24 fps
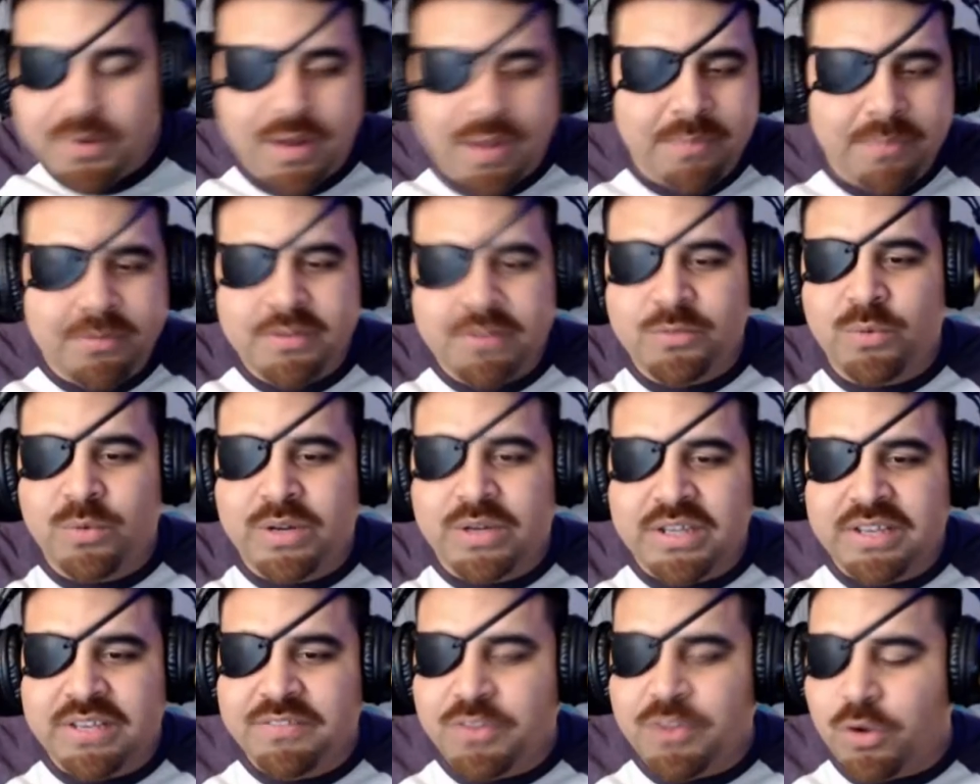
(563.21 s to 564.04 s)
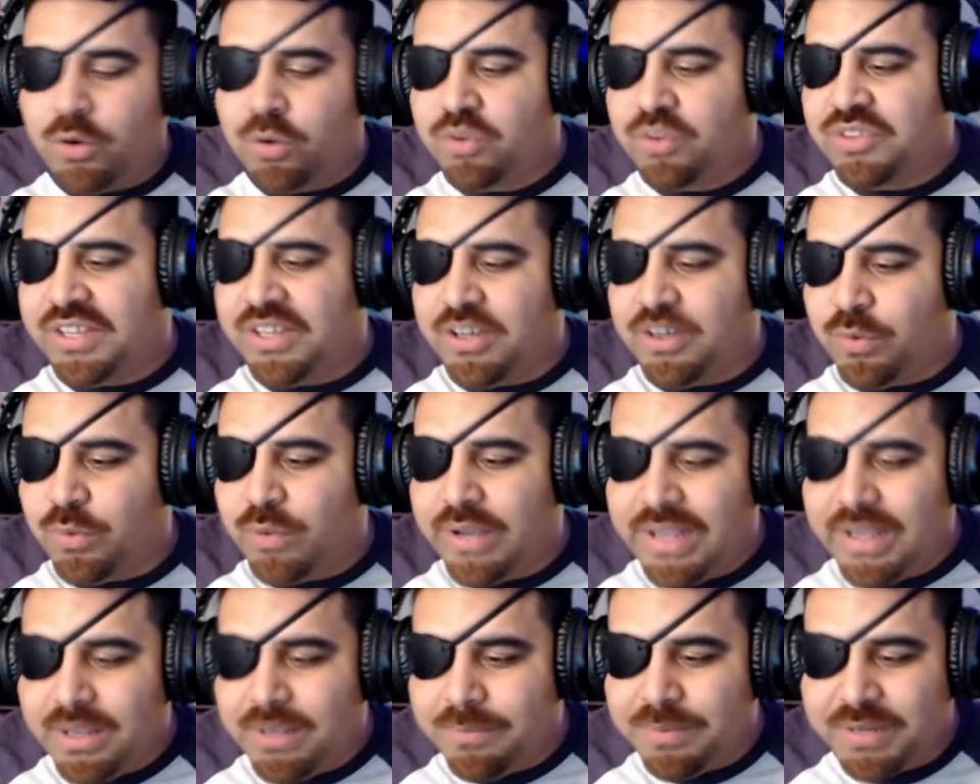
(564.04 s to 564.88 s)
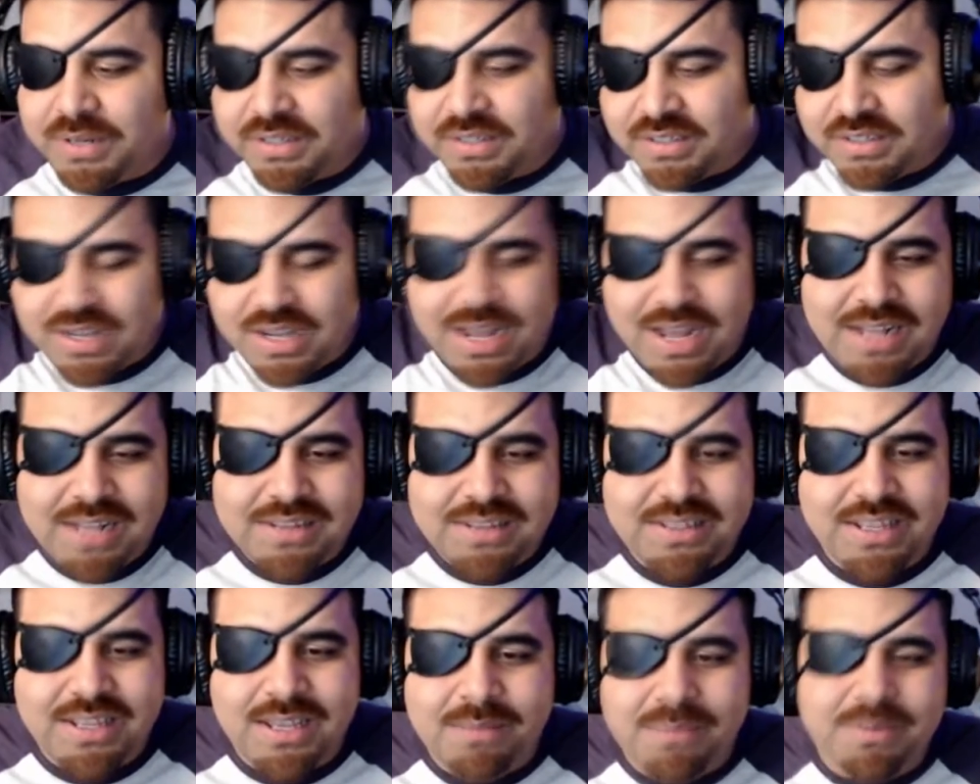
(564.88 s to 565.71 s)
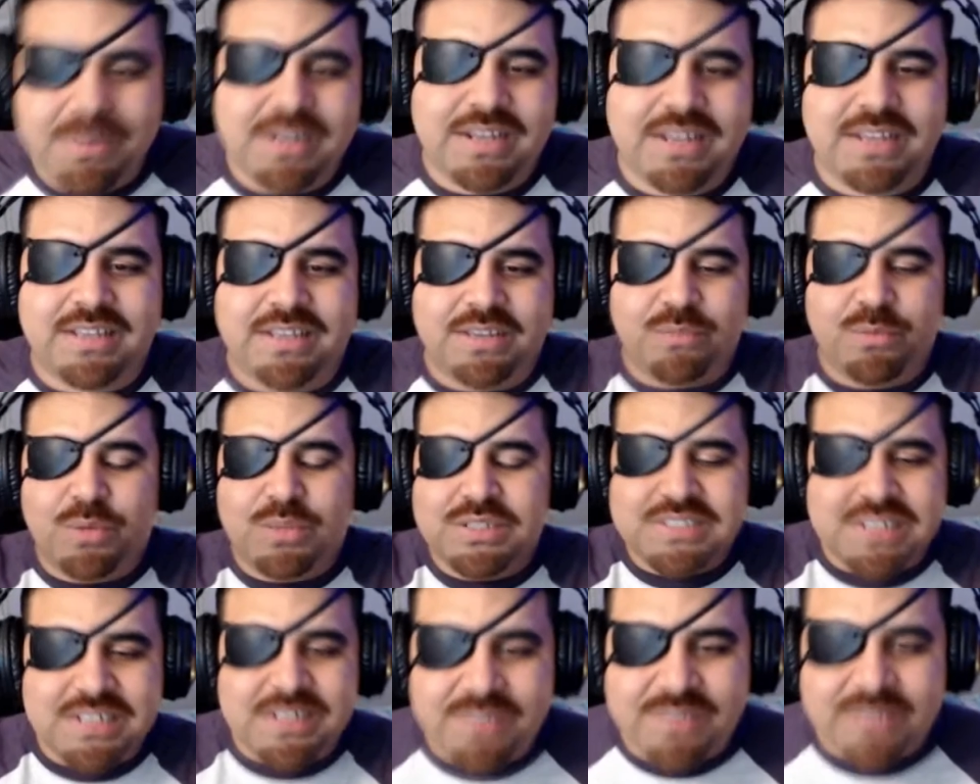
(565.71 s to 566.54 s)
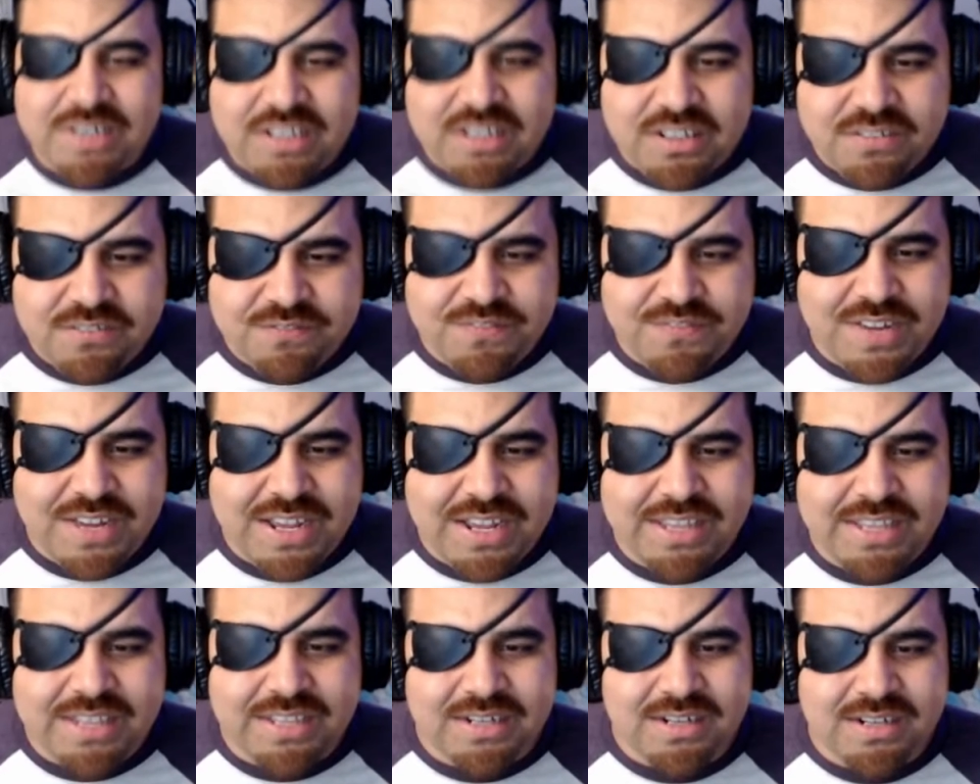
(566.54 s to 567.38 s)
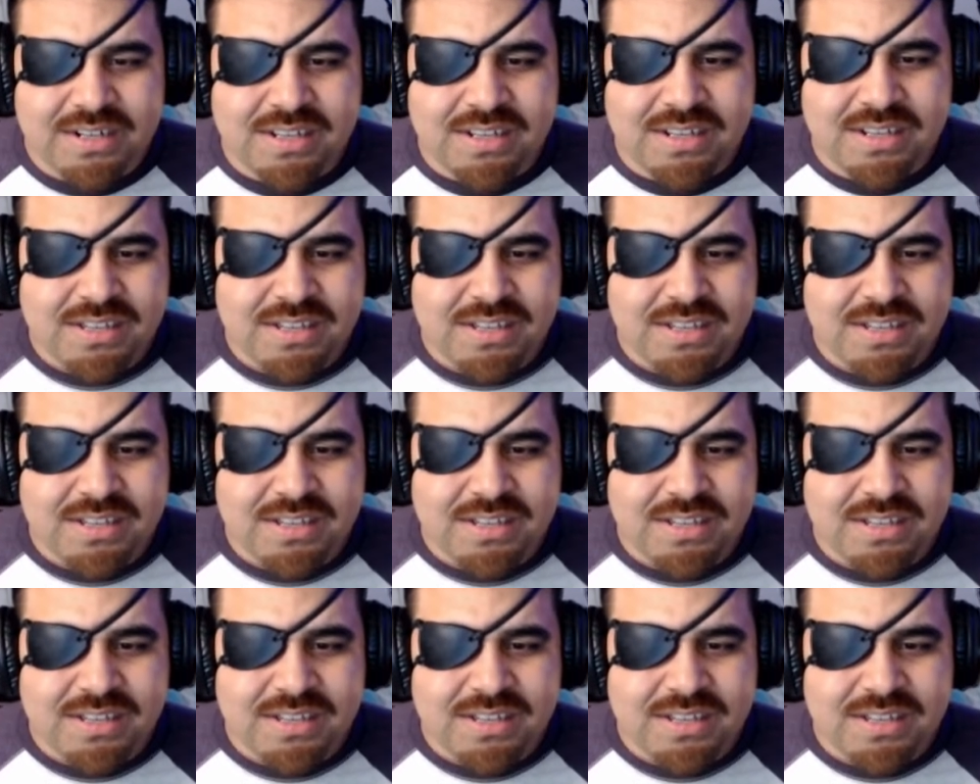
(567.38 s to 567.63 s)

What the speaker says: I don't even want to give the whole thing away, but god damn it, like, it wasn't even a good fight.